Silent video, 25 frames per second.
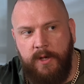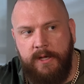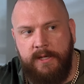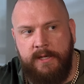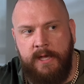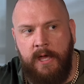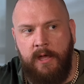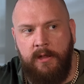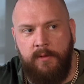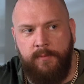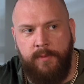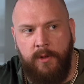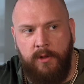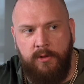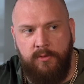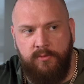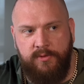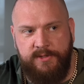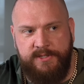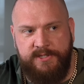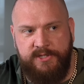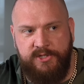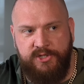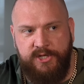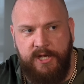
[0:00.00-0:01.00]
why Calpol
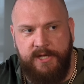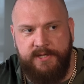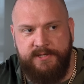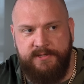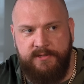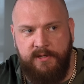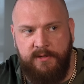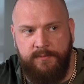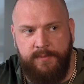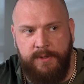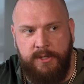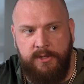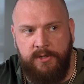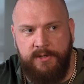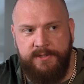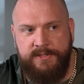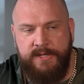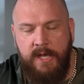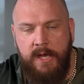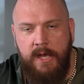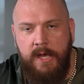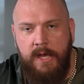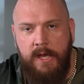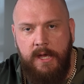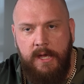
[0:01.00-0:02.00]
was suggested, because
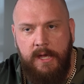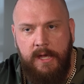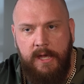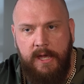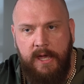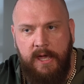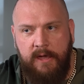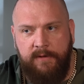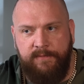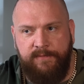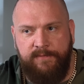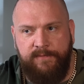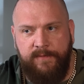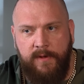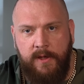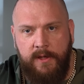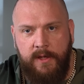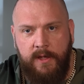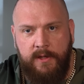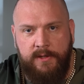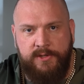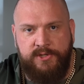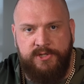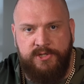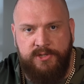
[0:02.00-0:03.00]
if
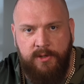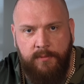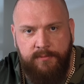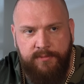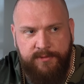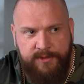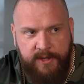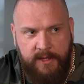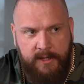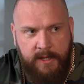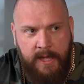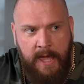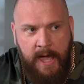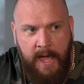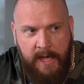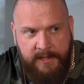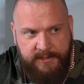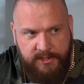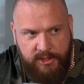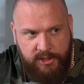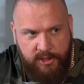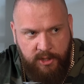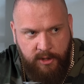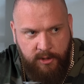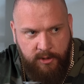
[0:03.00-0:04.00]
something
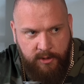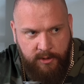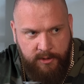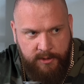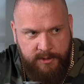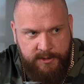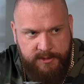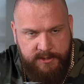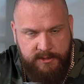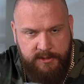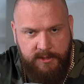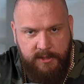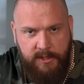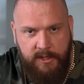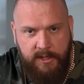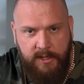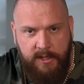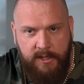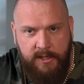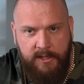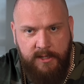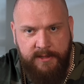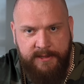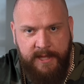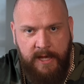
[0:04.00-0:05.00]
had occurred
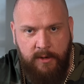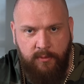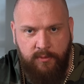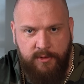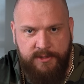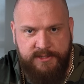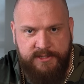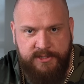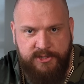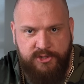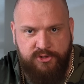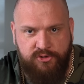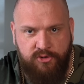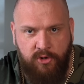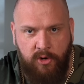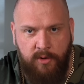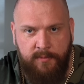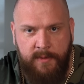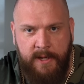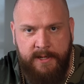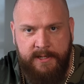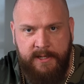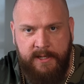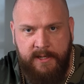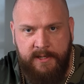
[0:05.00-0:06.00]
that was as
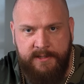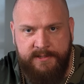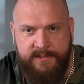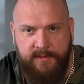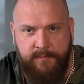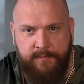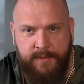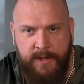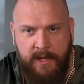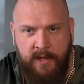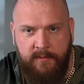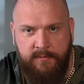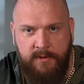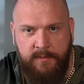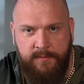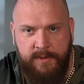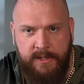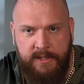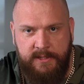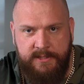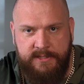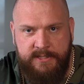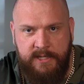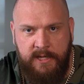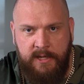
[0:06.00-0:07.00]
traumatic as a baby
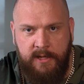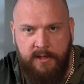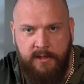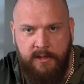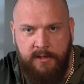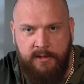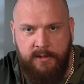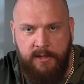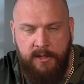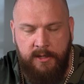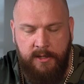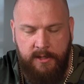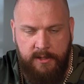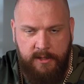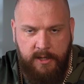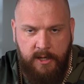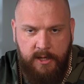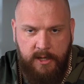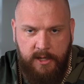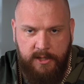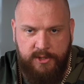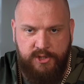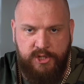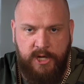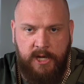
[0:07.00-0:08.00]
being taken,
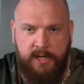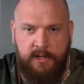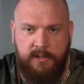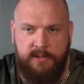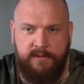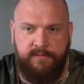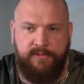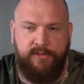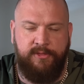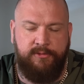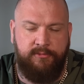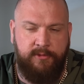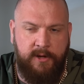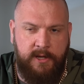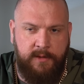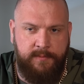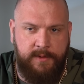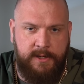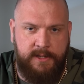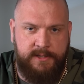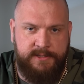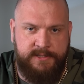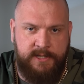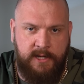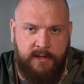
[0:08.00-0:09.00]
a child of 3
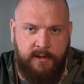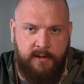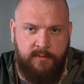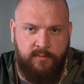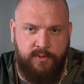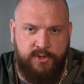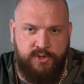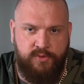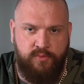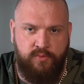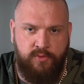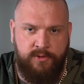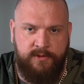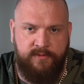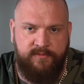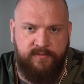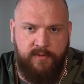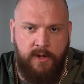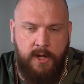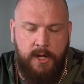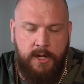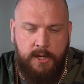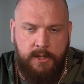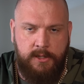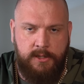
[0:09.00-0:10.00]
being taken, which
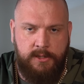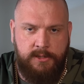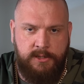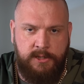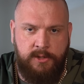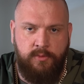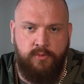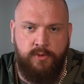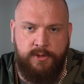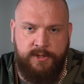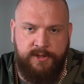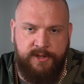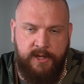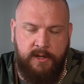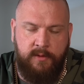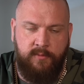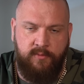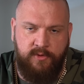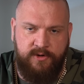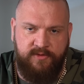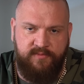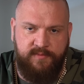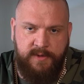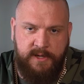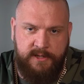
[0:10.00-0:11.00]
you would
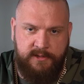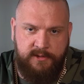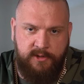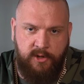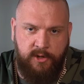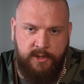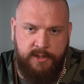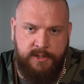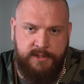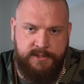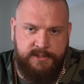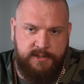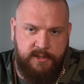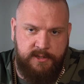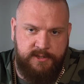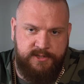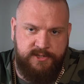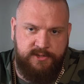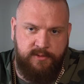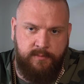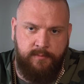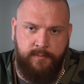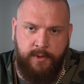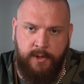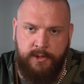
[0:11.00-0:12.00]
think would have made noise at
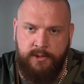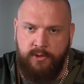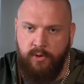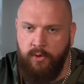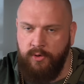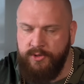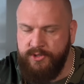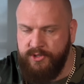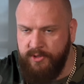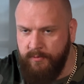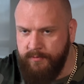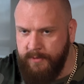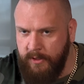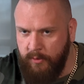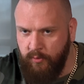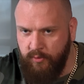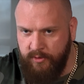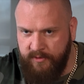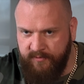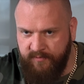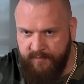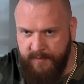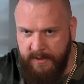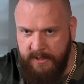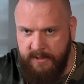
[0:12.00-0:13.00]
some point, or something
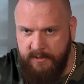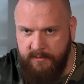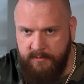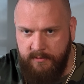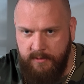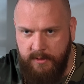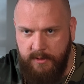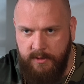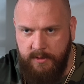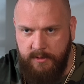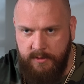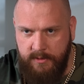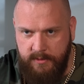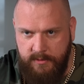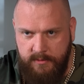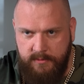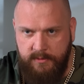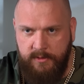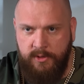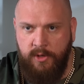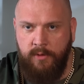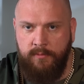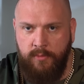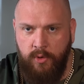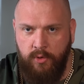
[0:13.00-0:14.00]
would have been,
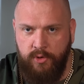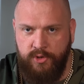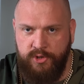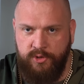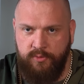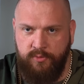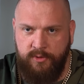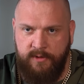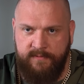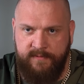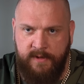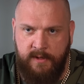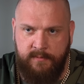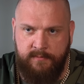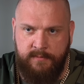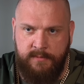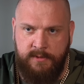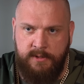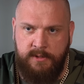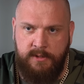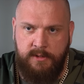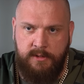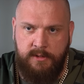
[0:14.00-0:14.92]
commotion would have happened.